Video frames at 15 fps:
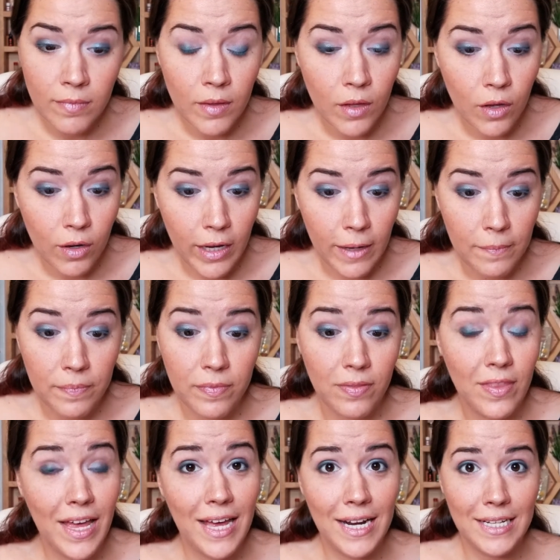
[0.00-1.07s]
Okay,
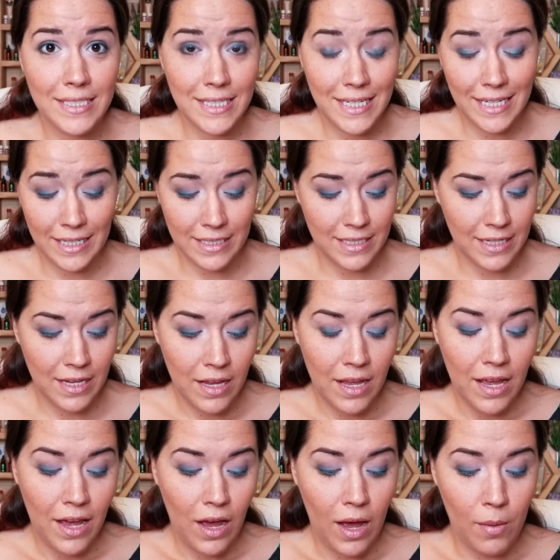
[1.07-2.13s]
that is it.
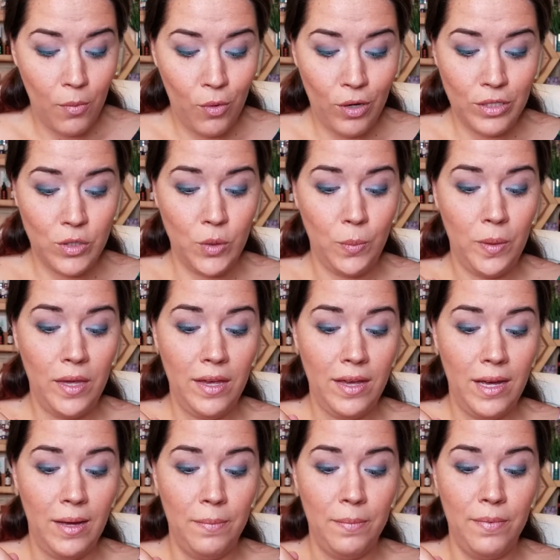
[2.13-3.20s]
I'm going to pick
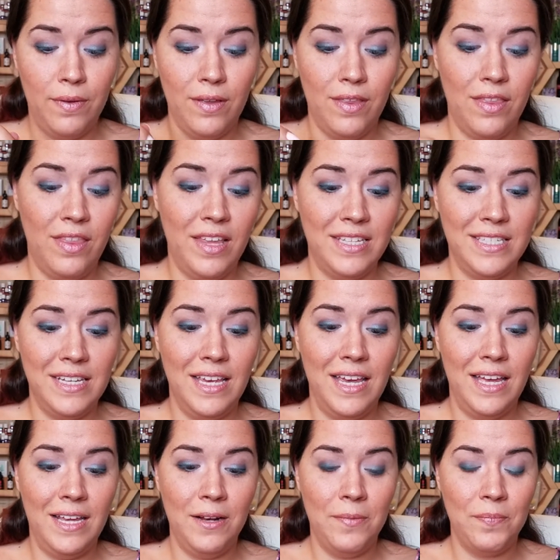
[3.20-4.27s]
up this
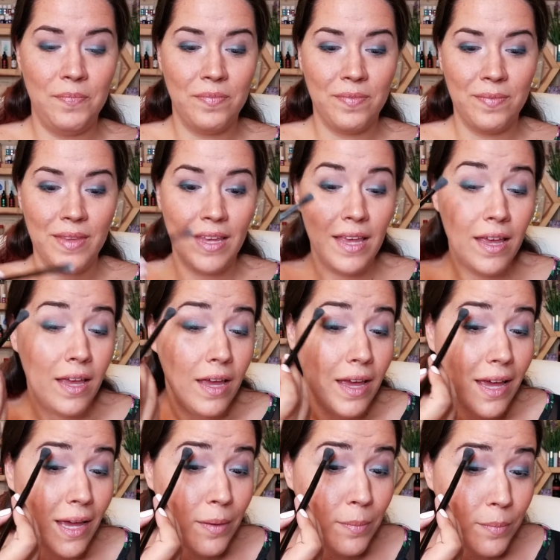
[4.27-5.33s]
again and